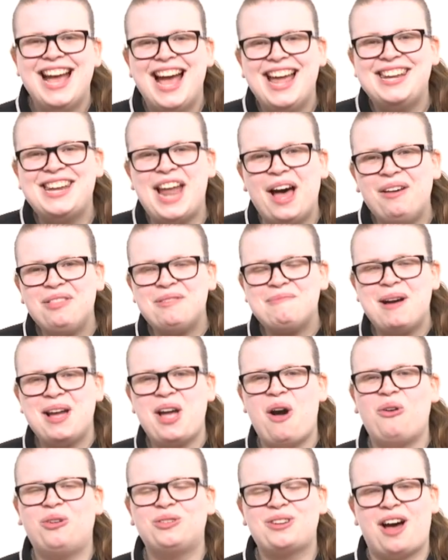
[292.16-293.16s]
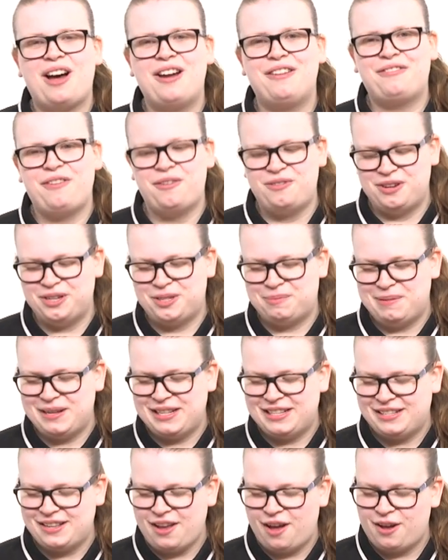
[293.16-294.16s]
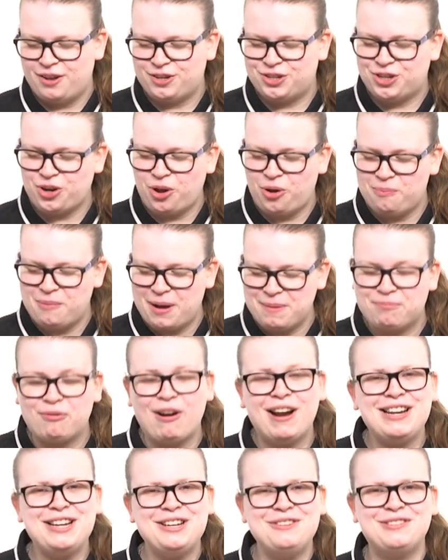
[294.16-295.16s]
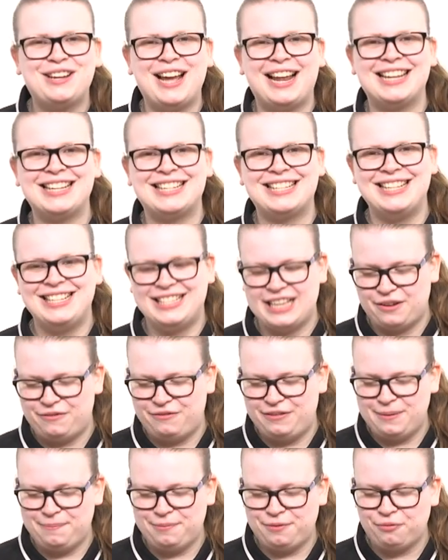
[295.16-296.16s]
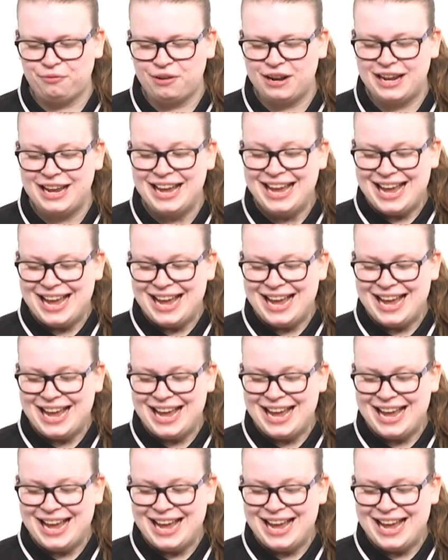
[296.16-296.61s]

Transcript: Now that my old iPhone has been searched, on my brand new Galaxy Z Flip 3, it